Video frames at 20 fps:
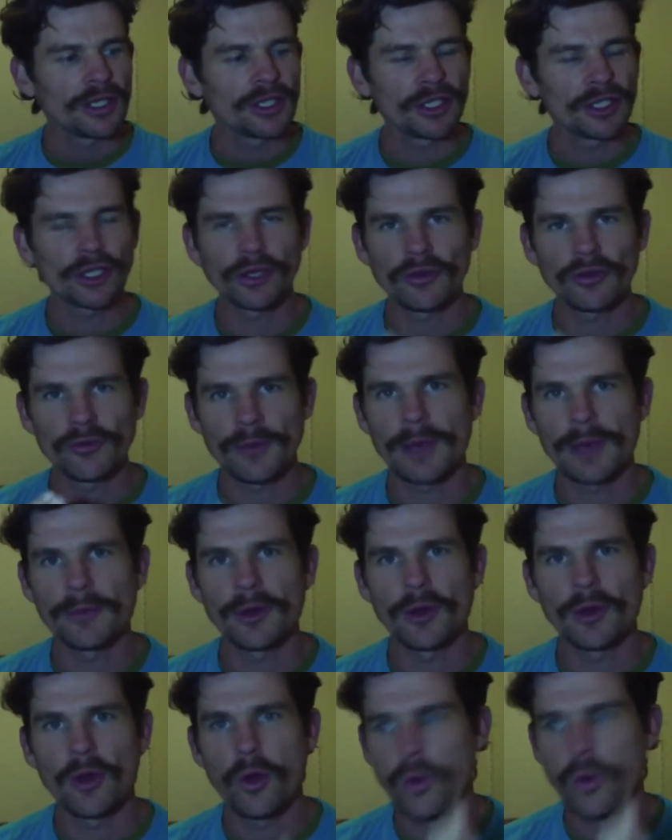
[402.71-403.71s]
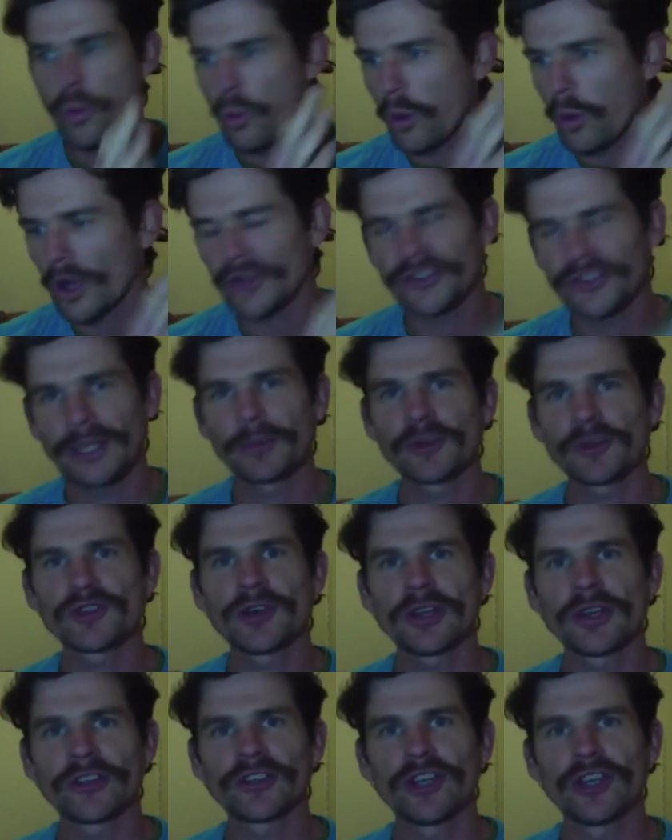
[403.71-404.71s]
you got to remember, what is someone
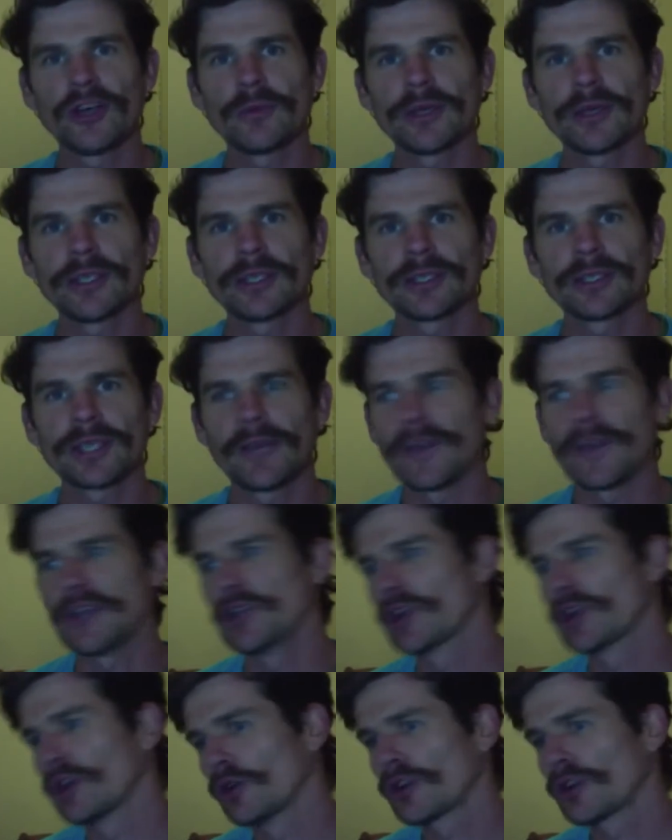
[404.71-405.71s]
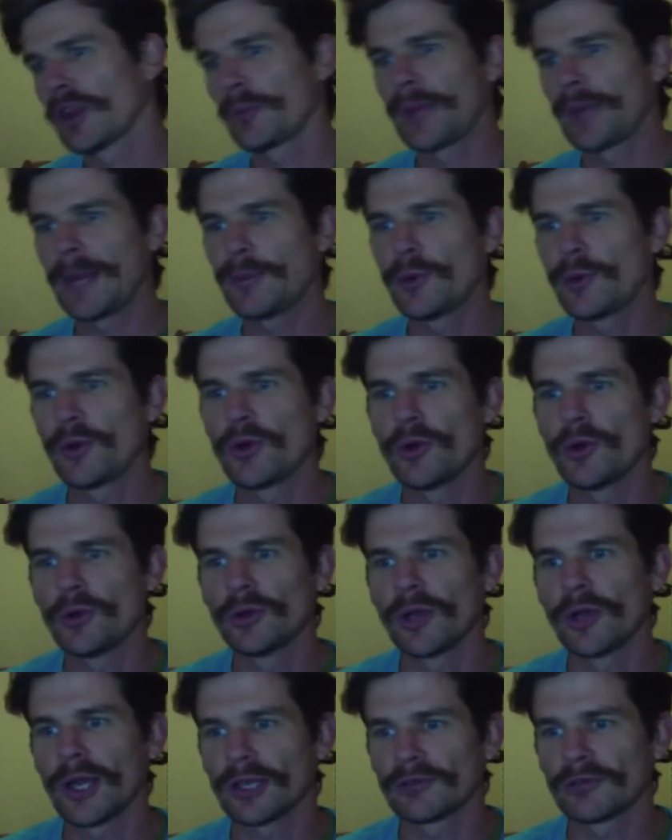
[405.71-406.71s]
trying to sell me? And then you got to look at the people who
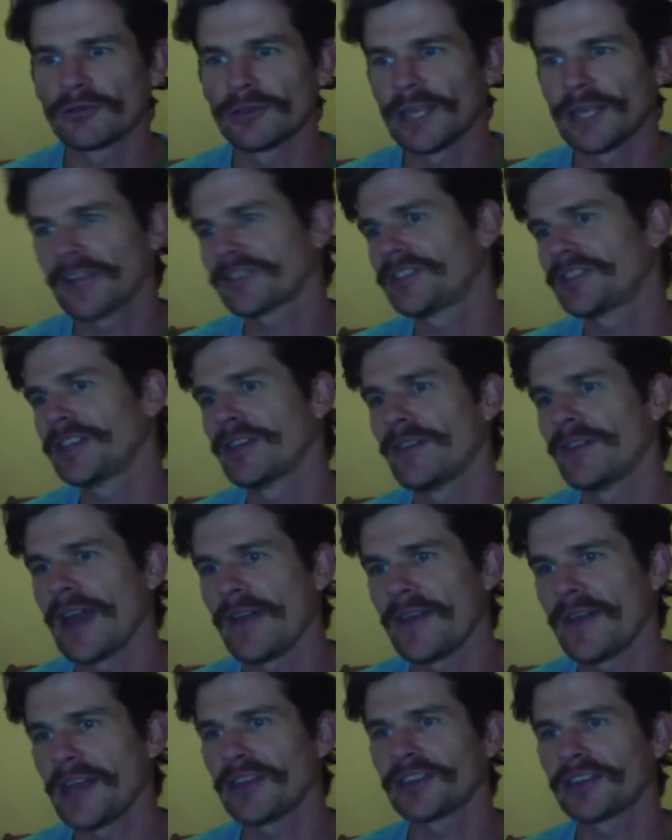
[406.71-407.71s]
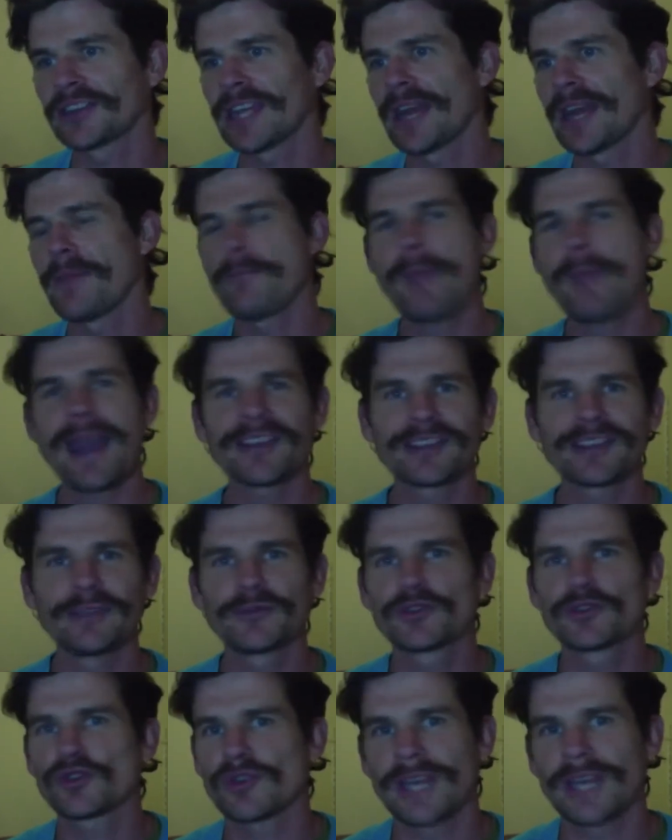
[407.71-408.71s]
like Lustig and that. They're just getting
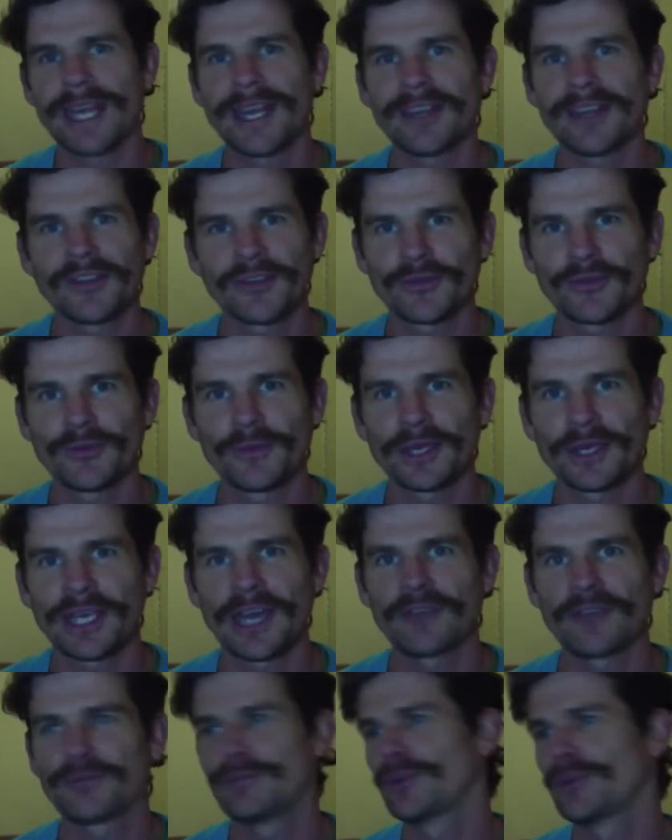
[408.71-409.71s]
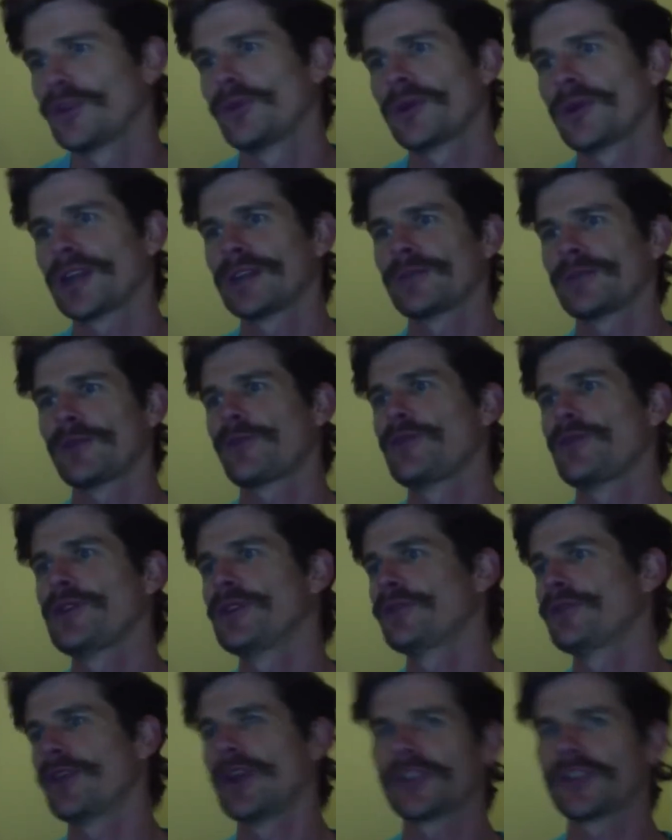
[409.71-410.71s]
massive grants from the government or whatever, from the
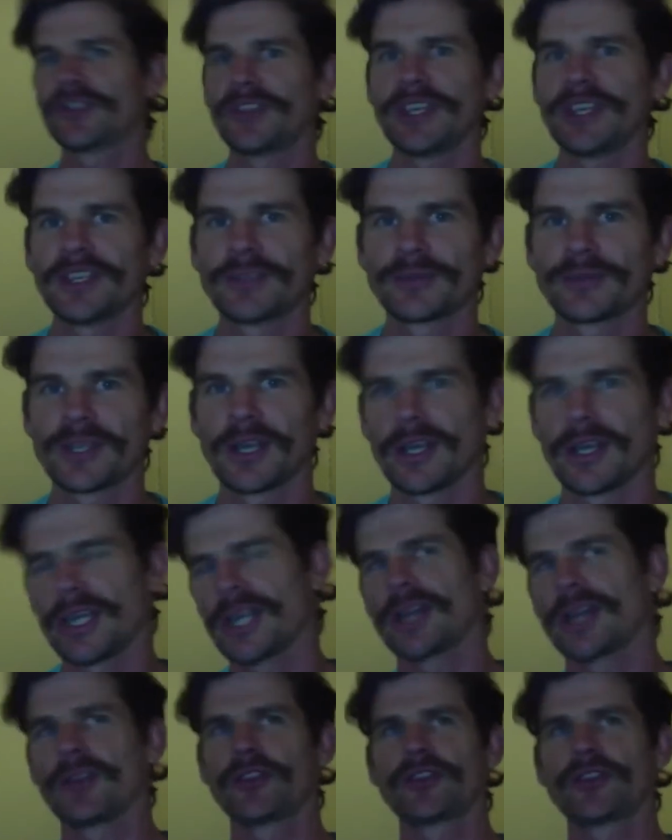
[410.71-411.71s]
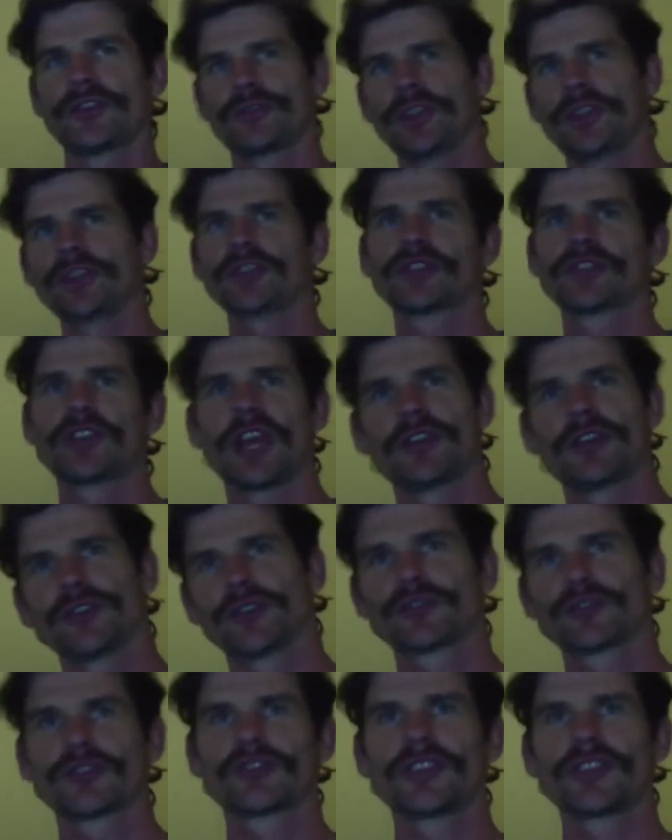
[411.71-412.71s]
university, to go, yeah, this sounds
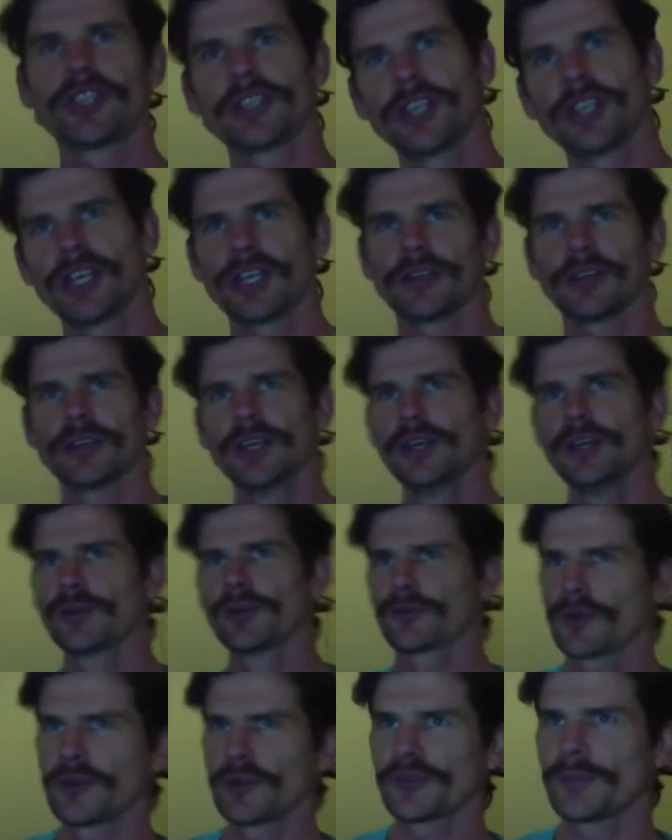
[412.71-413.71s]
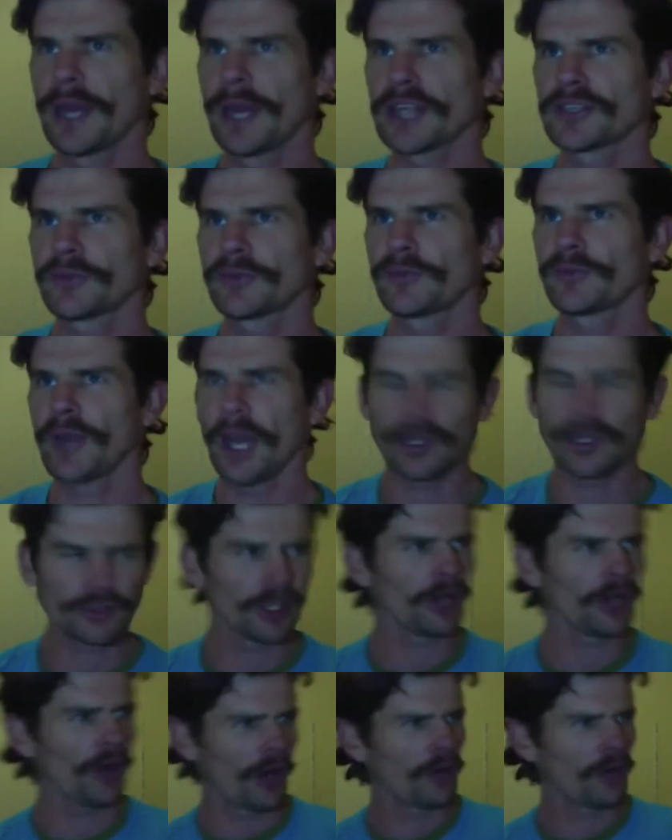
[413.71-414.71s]
interesting. Yeah, fruits make you fat.
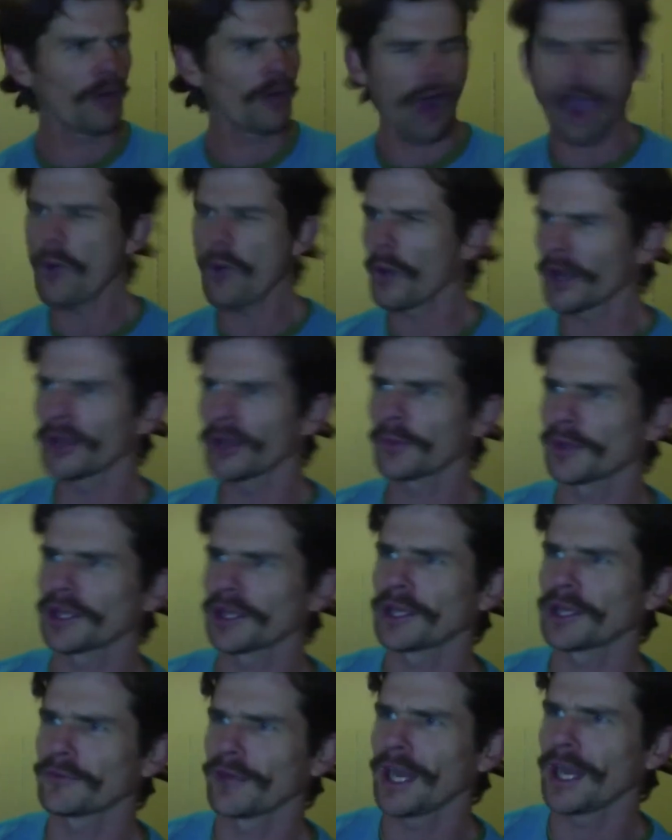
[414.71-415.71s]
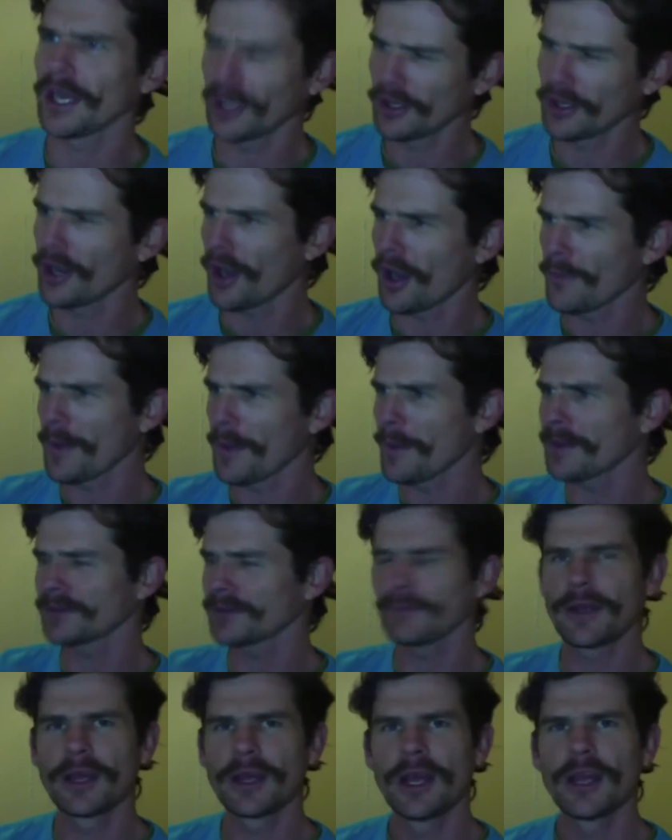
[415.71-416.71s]
Oh, I wanted to believe that, and
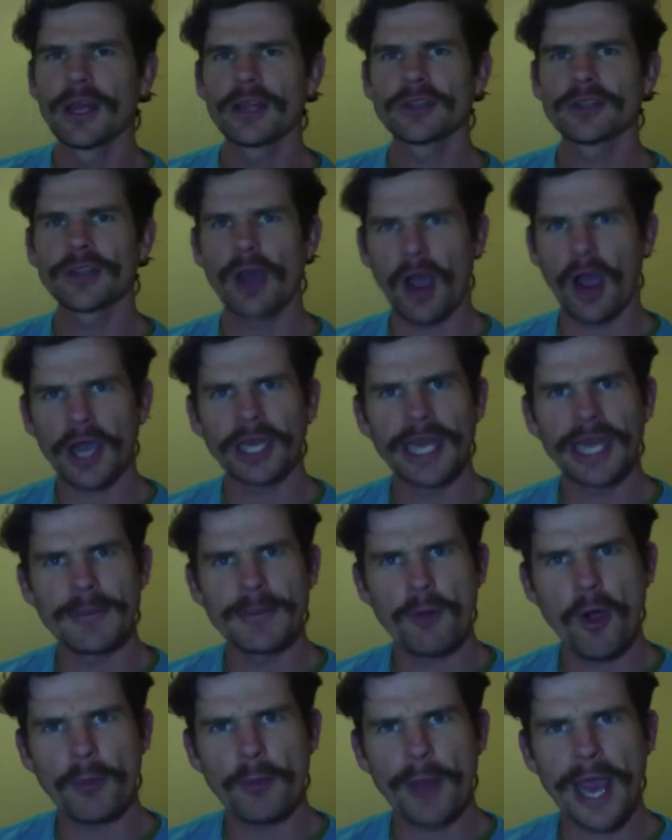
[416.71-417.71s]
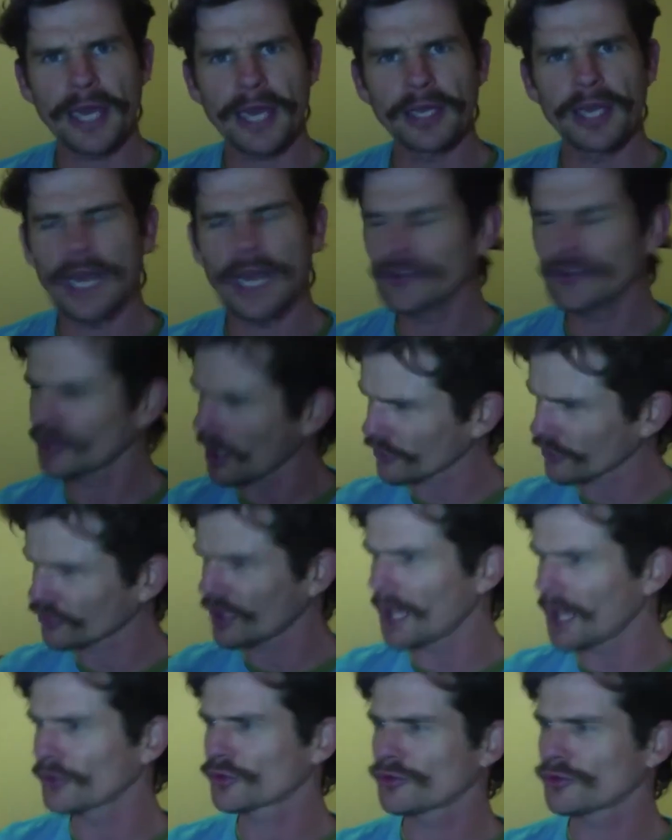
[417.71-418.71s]
I can eat more bacon and eggs. That
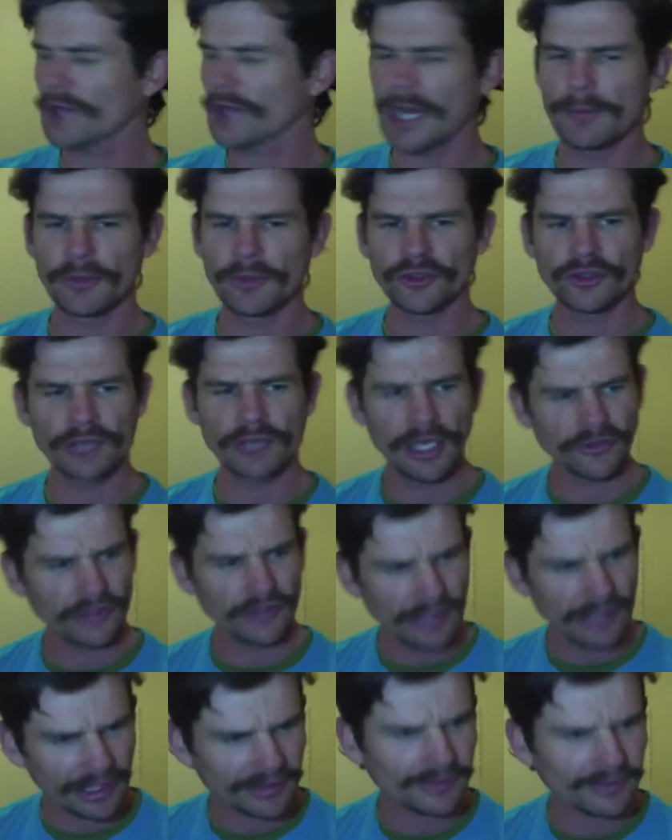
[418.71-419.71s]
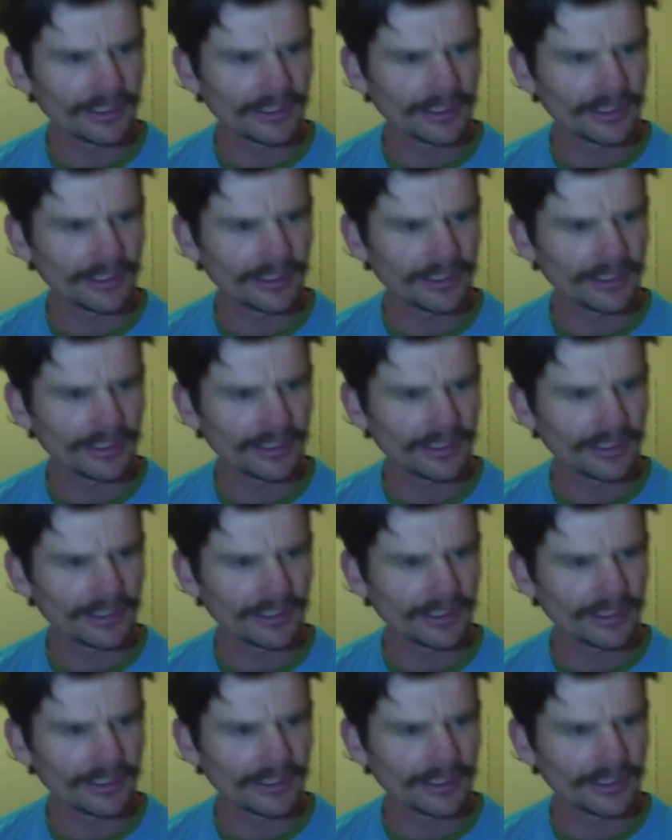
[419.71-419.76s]
sounds great, Mr. Lustig.